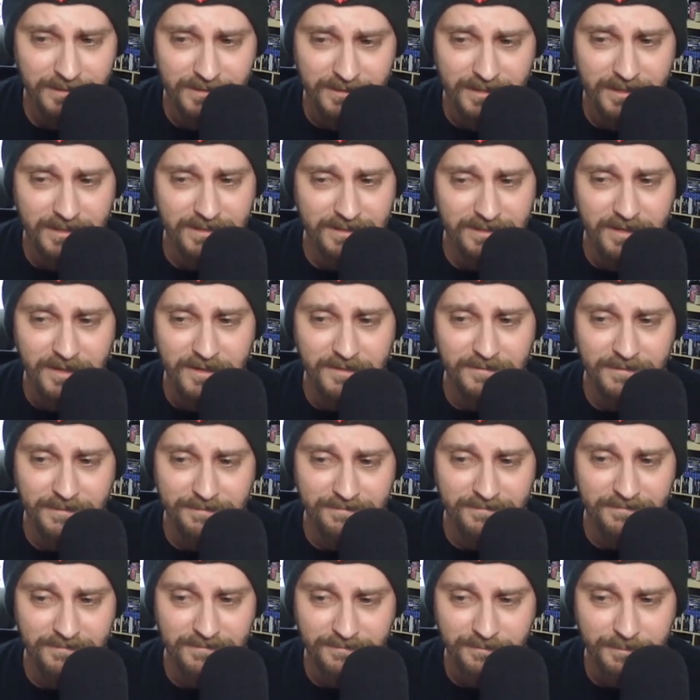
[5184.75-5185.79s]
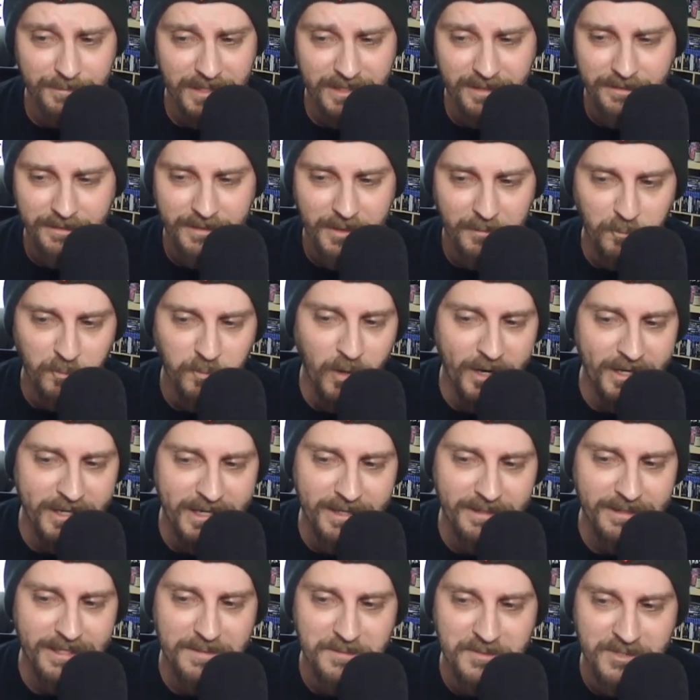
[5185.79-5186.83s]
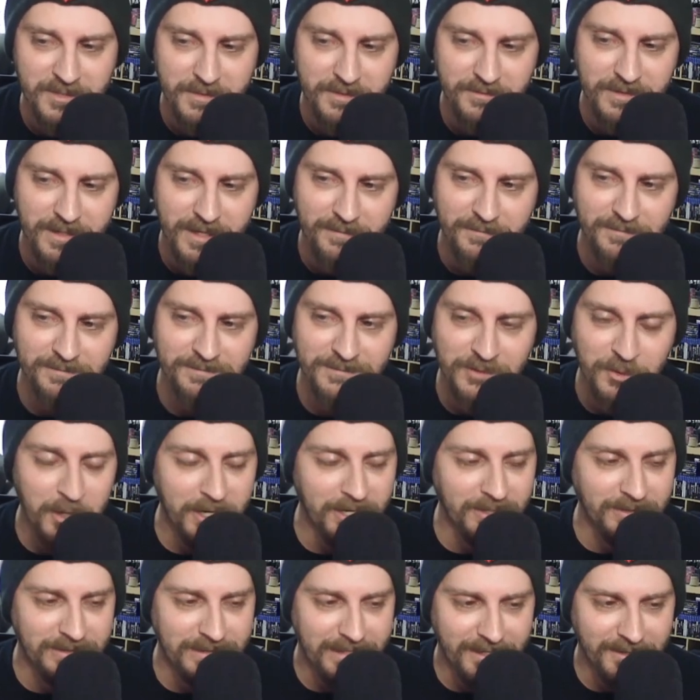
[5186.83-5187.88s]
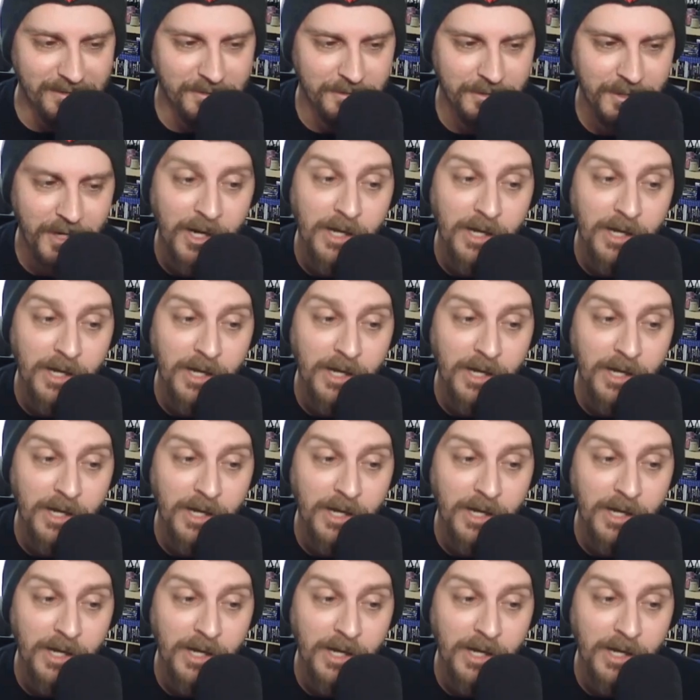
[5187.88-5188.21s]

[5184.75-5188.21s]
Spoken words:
That's not, man. Why can't games come out that quickly now?